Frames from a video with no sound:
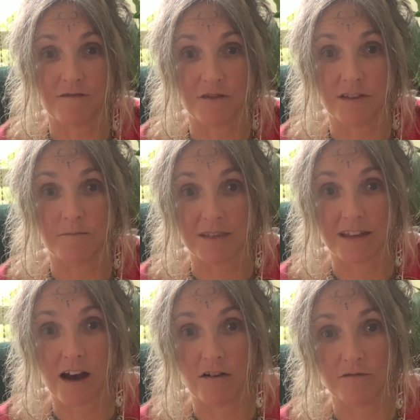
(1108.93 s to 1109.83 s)
for
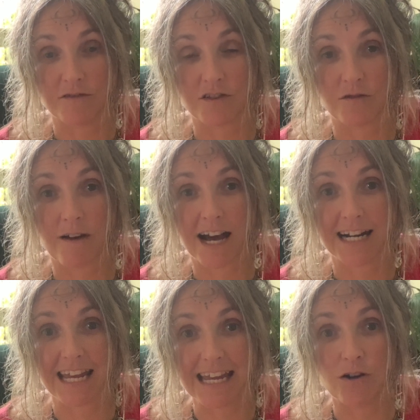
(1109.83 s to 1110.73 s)
themselves throughout
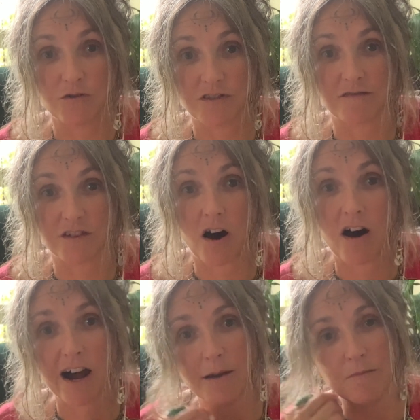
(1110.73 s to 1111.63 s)
eons of
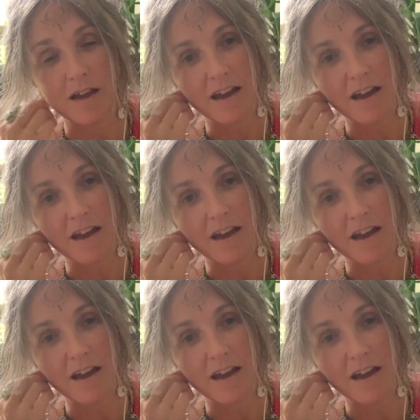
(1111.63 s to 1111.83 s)
time.